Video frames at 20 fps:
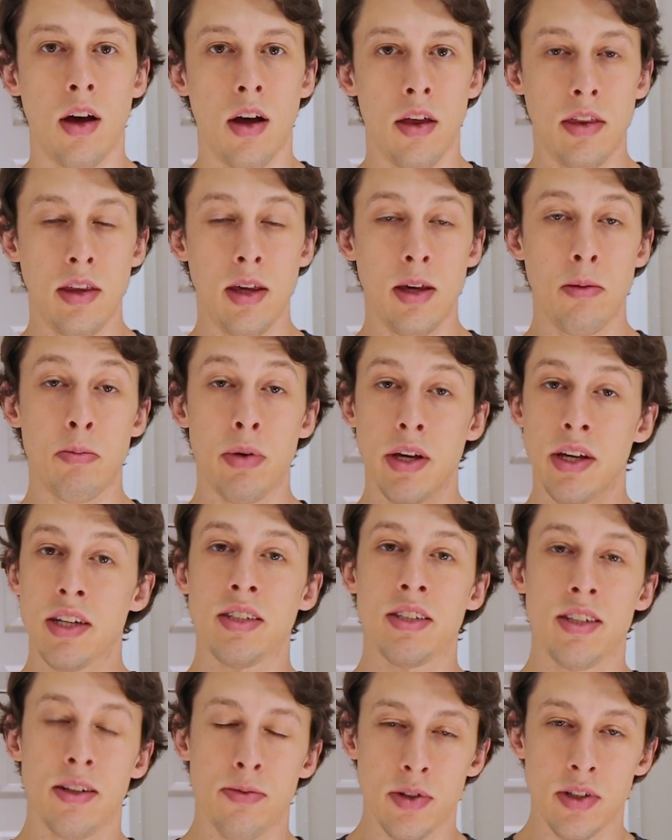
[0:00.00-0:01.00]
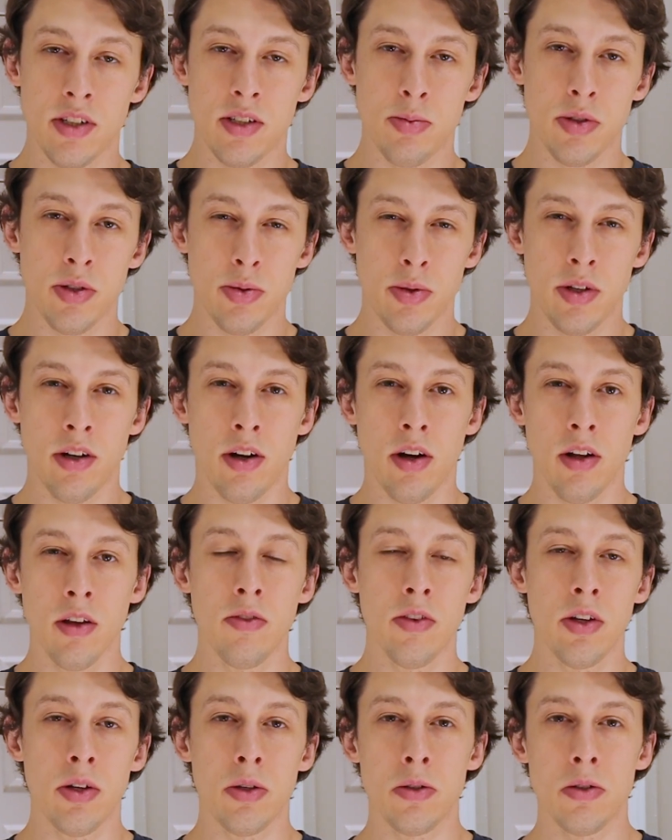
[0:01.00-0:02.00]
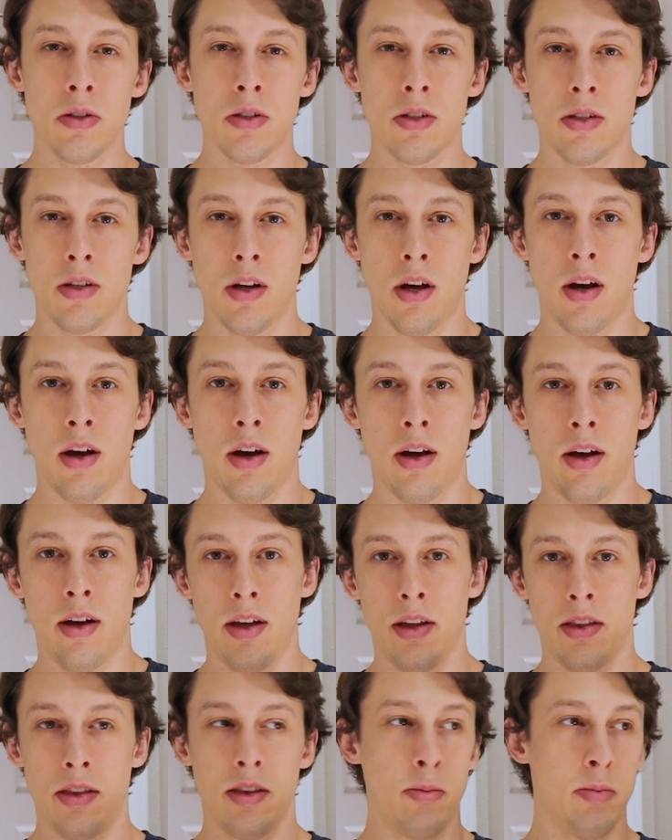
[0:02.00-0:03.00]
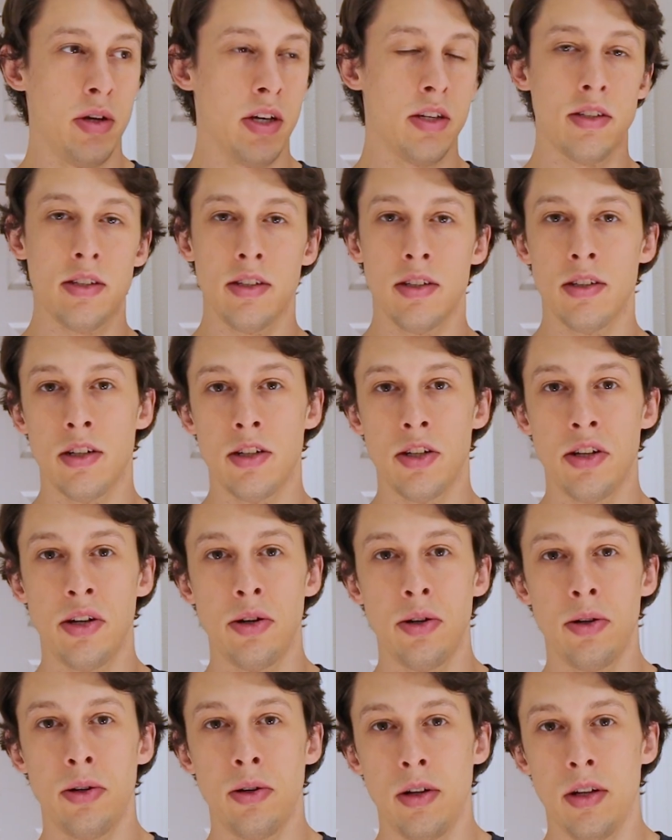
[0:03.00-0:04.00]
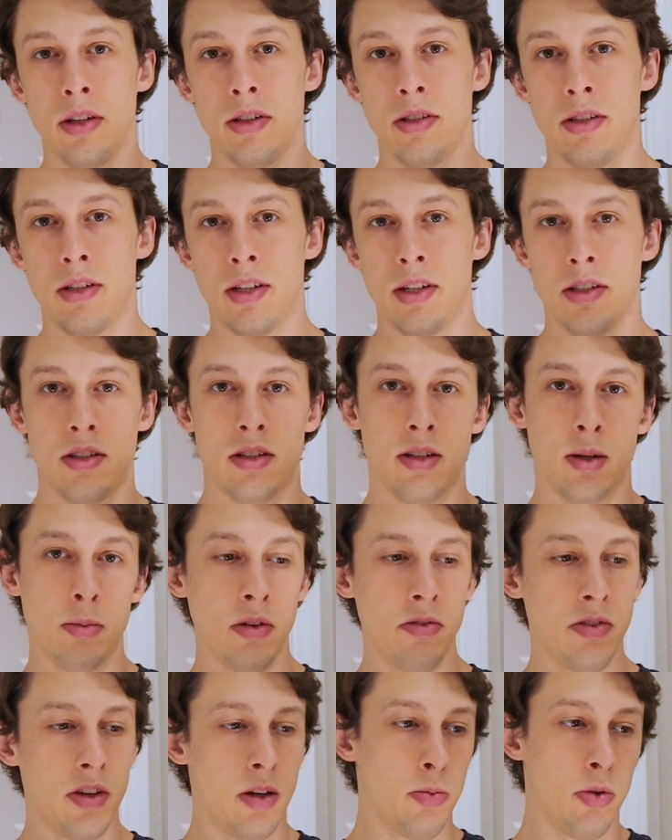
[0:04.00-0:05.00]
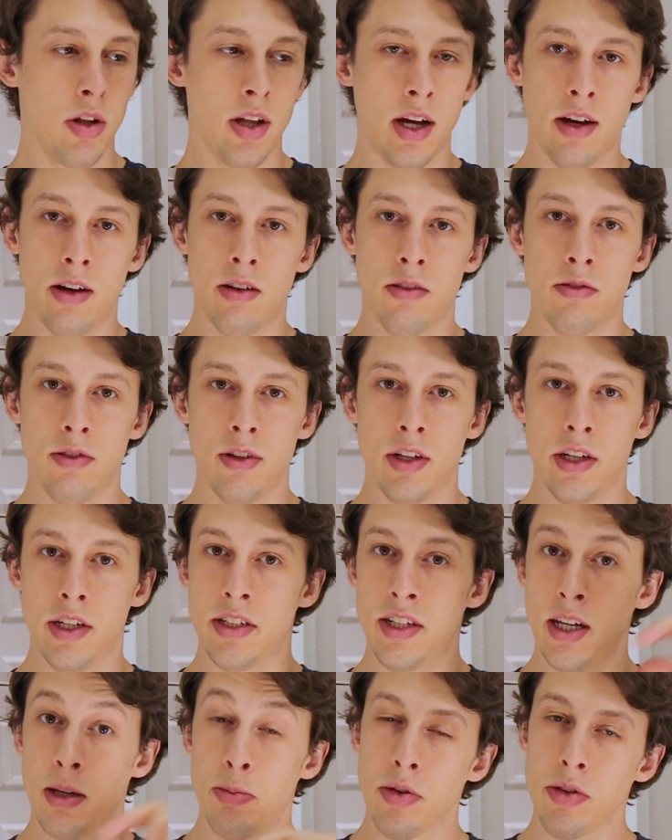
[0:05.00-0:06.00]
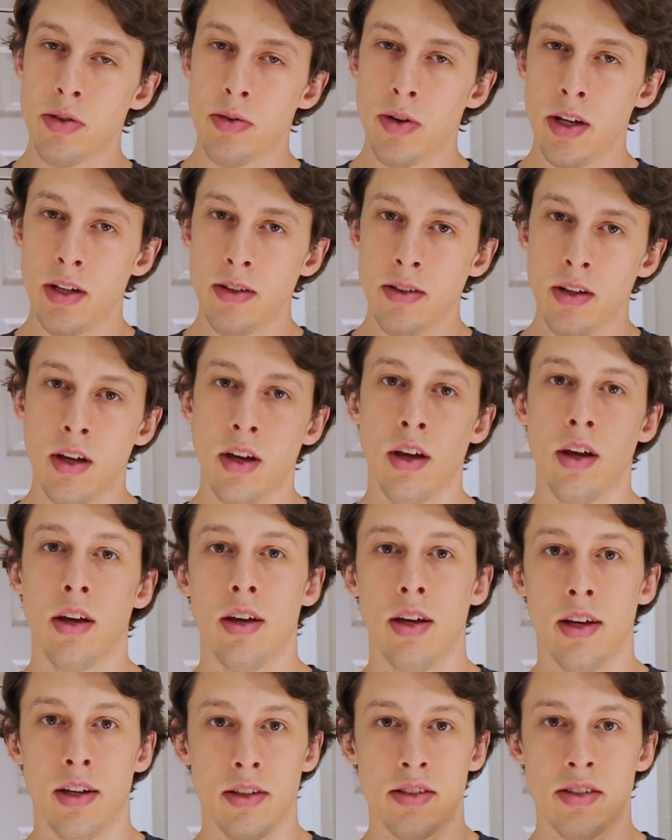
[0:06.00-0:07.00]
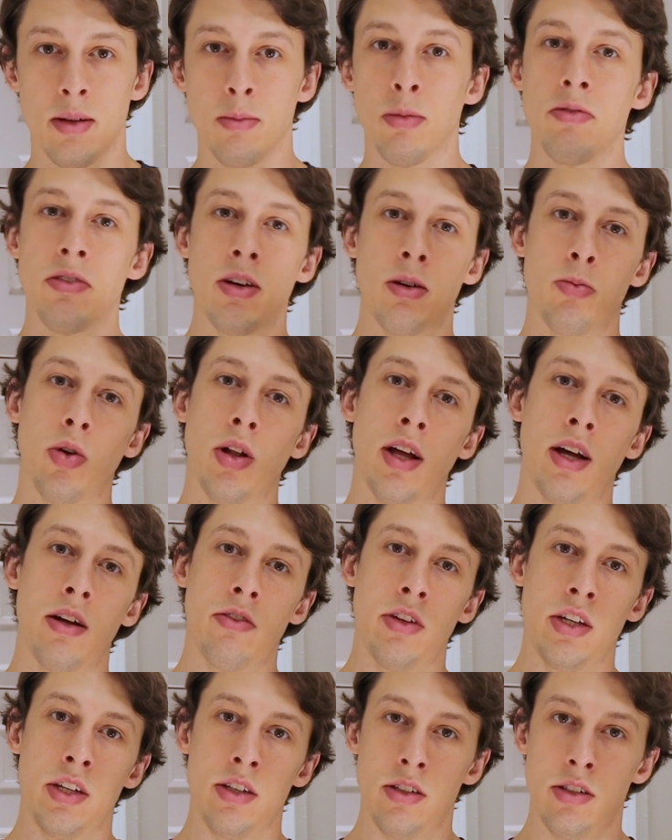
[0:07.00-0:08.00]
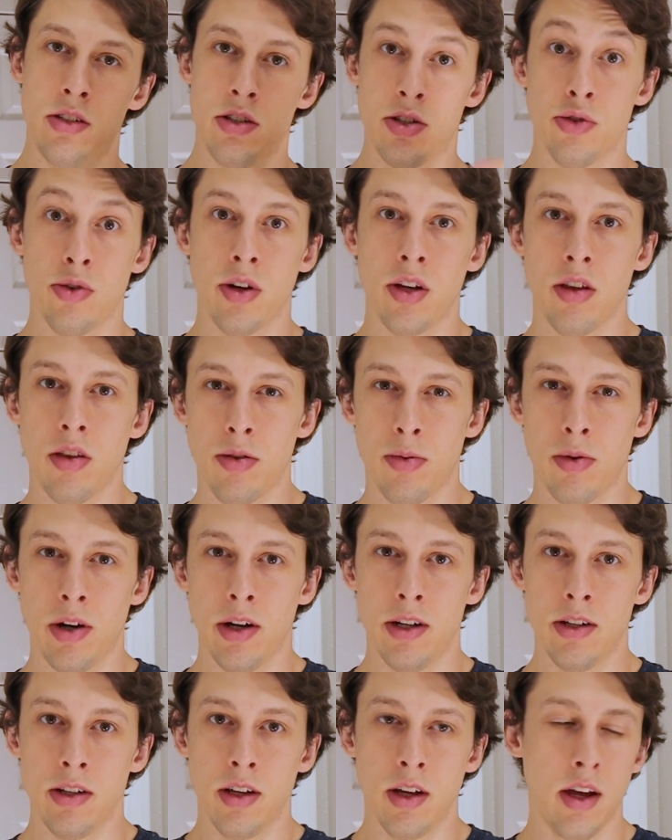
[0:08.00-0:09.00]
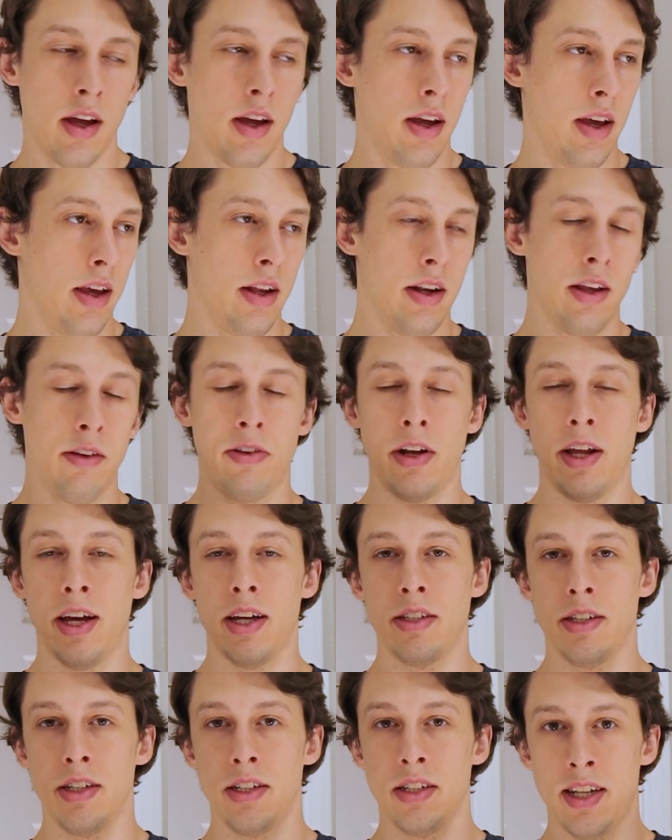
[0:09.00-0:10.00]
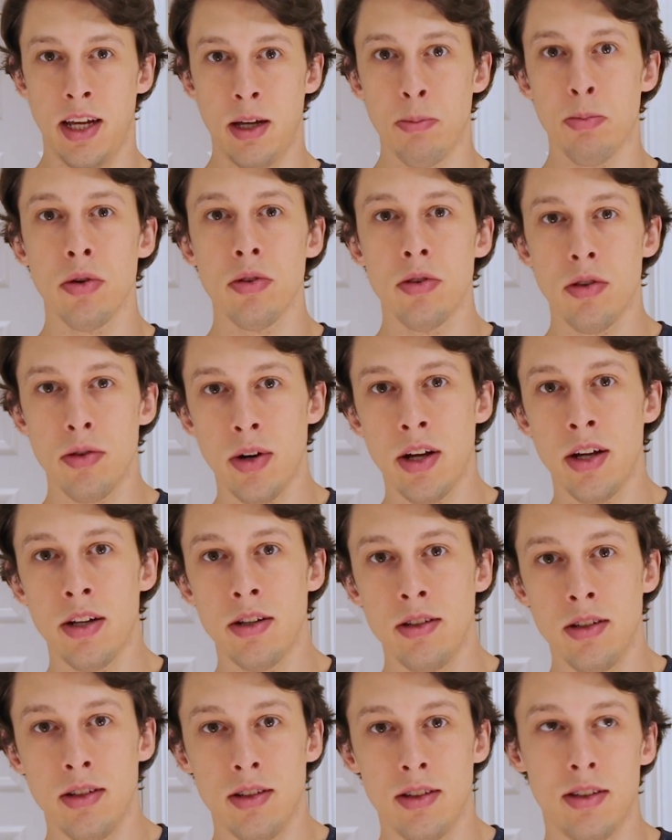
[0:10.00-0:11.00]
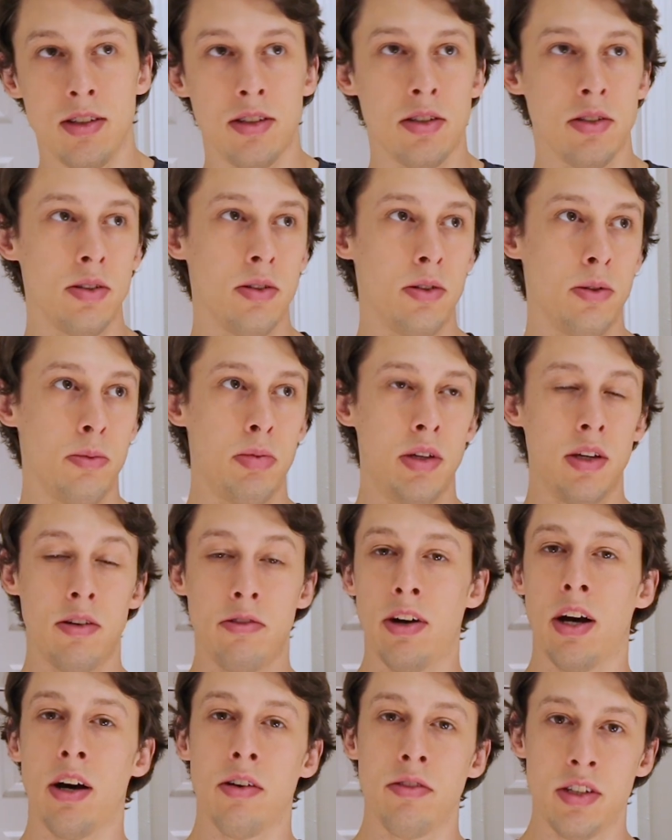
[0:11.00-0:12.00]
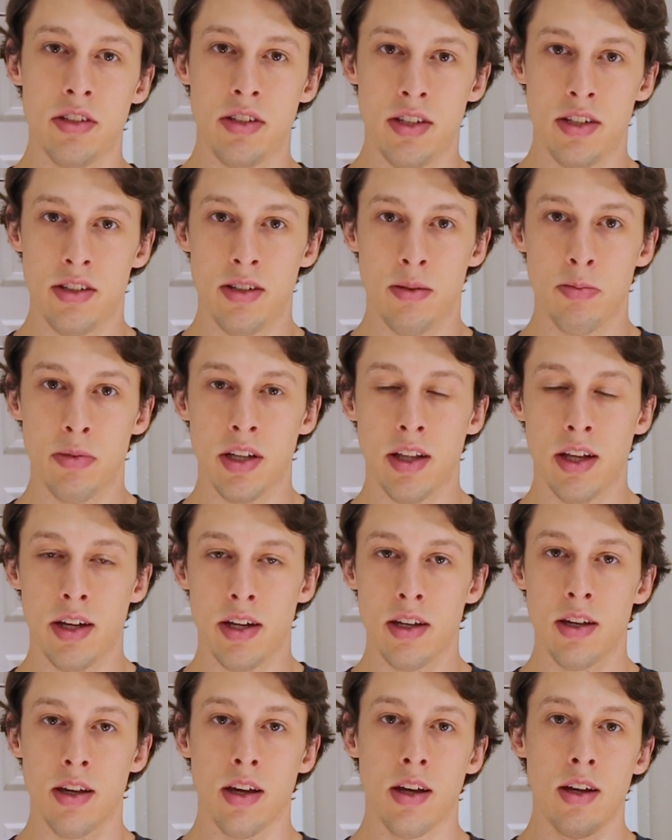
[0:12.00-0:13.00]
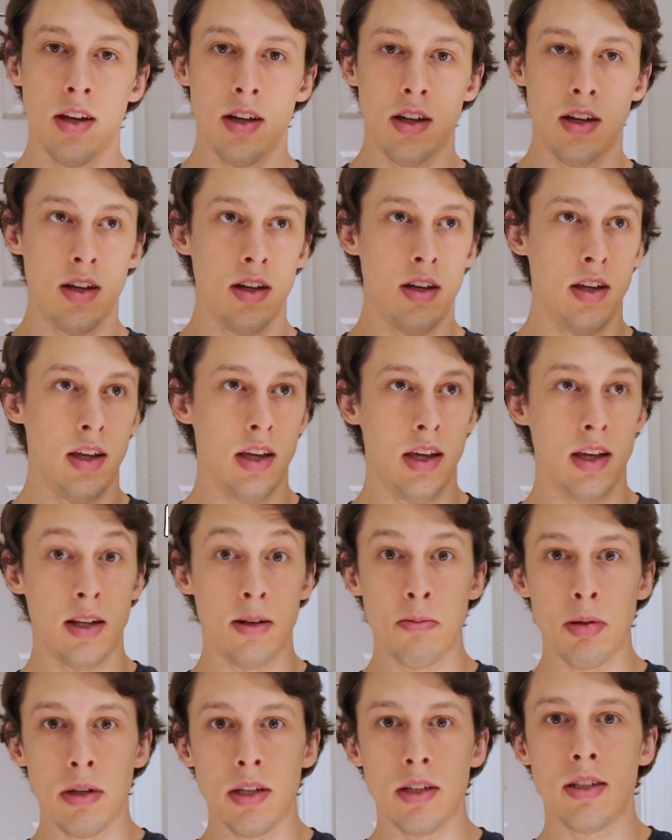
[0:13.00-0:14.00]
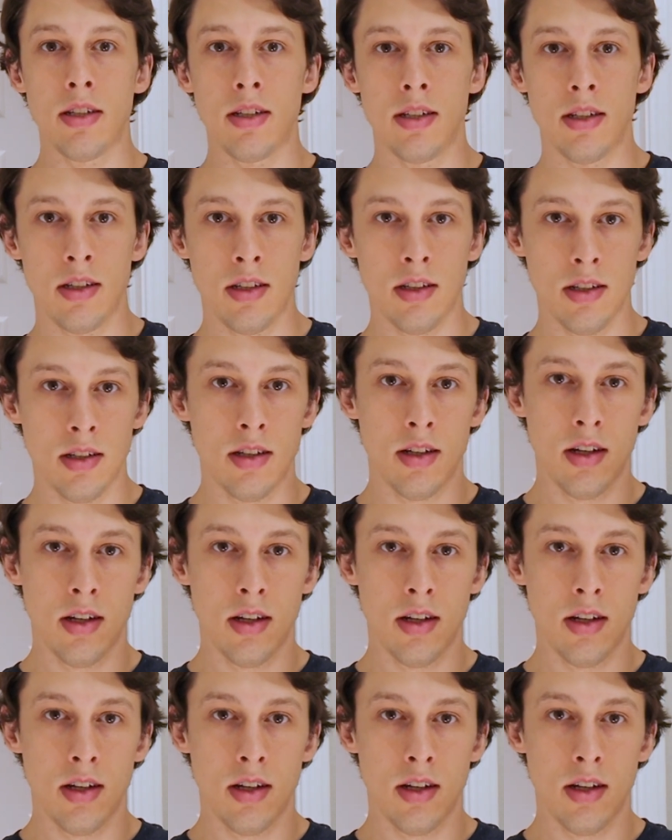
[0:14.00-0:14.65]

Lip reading: The biggest difference between all of those, and the biggest thing to know, is that some of them will have a tapered thread and some of them will have a straight thread. And if it has a tapered thread, this will be a valve that says something like NPT.